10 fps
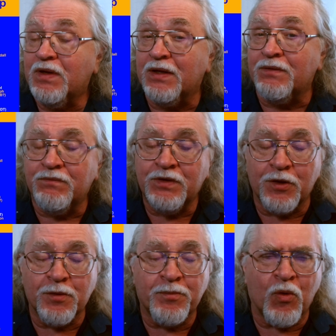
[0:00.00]
in
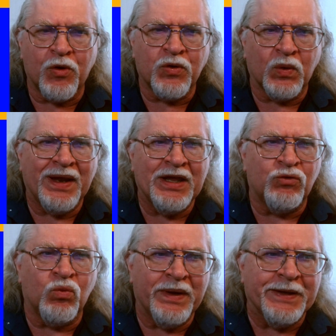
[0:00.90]
the portal as
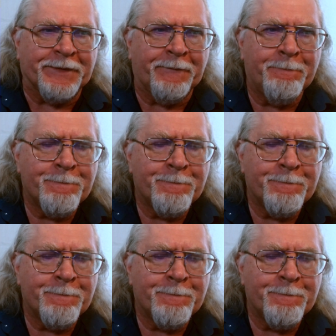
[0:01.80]
well.